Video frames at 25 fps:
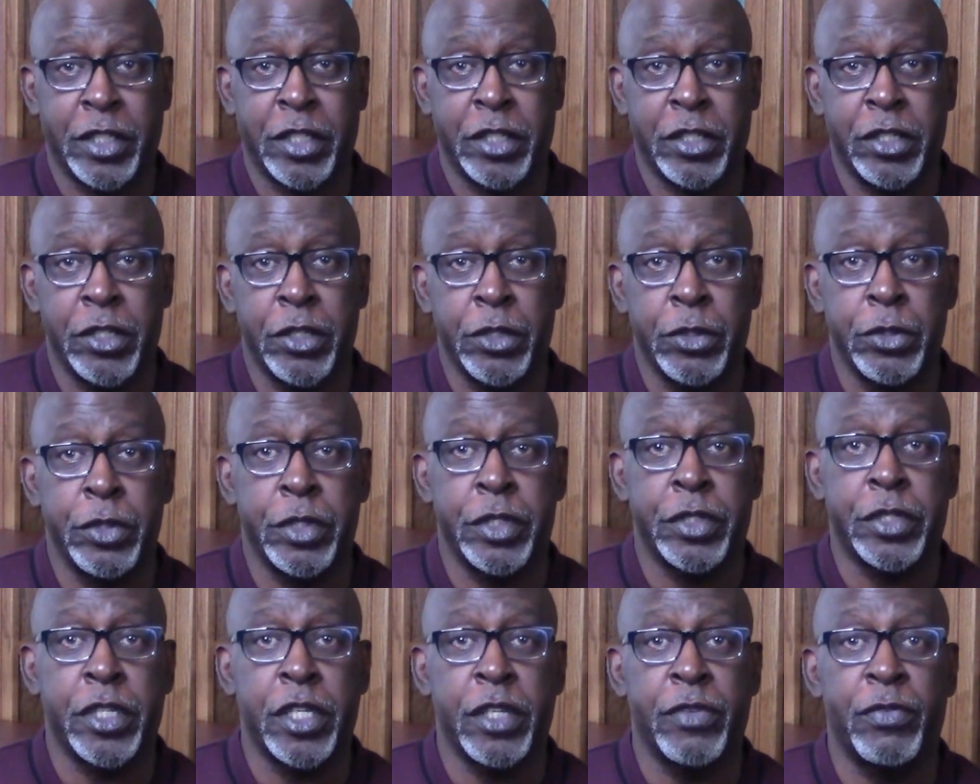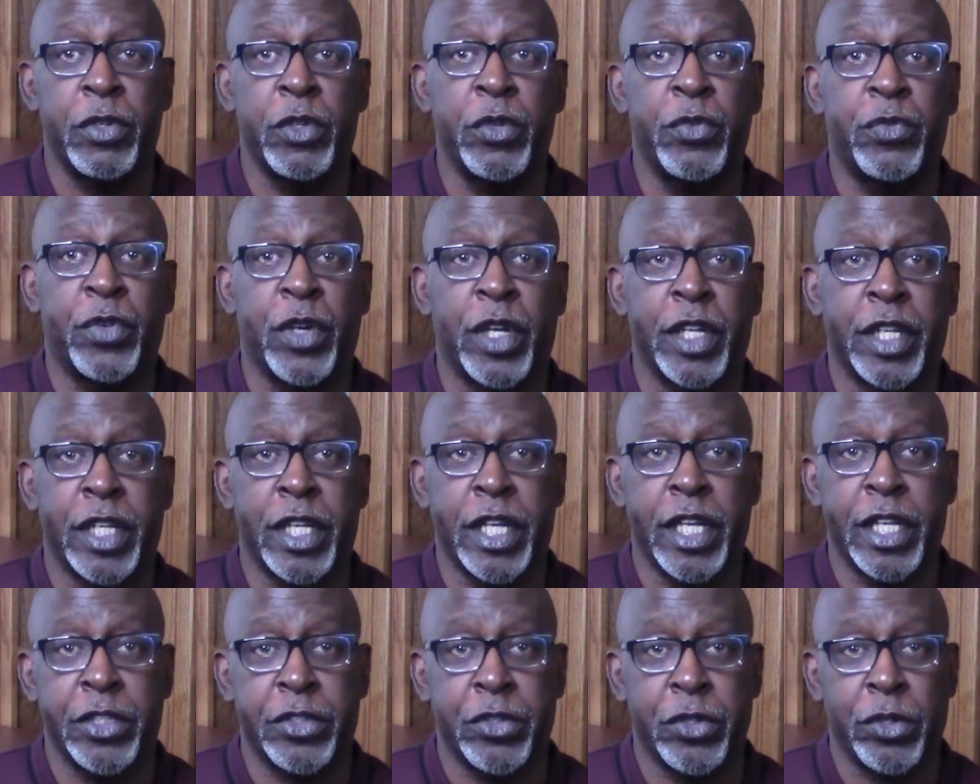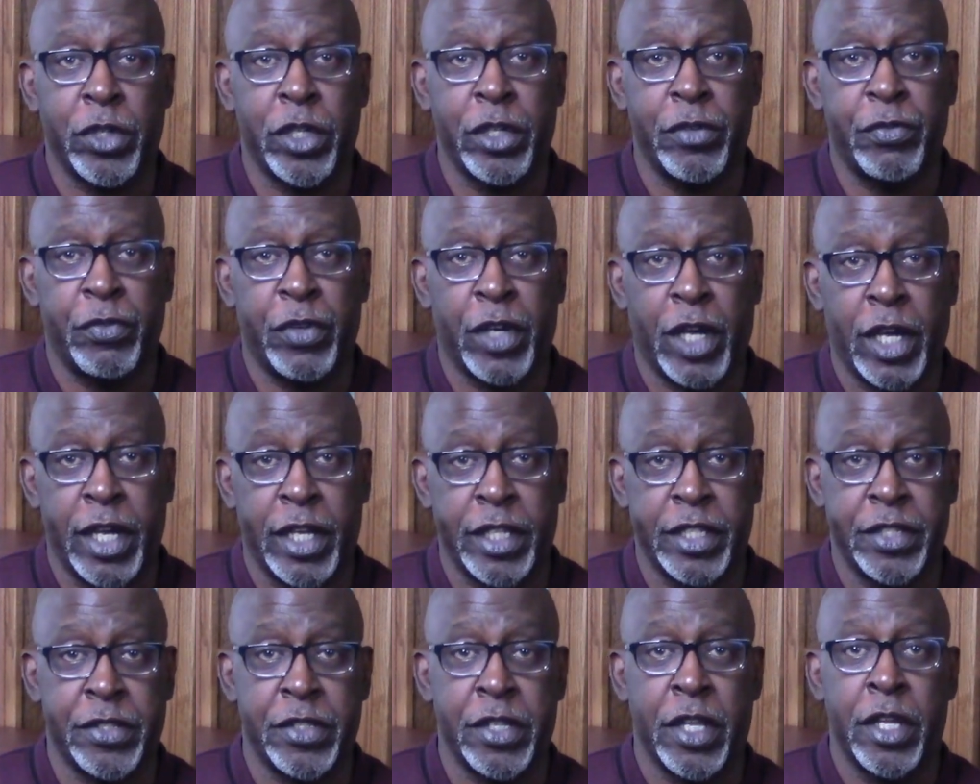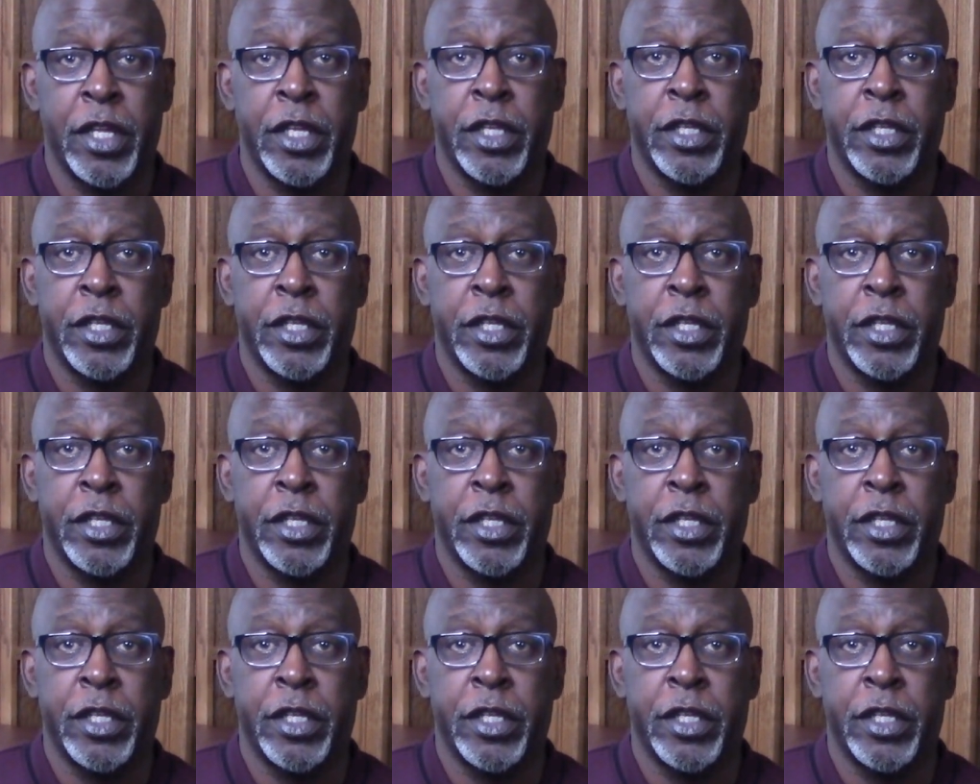to do is give you financial advice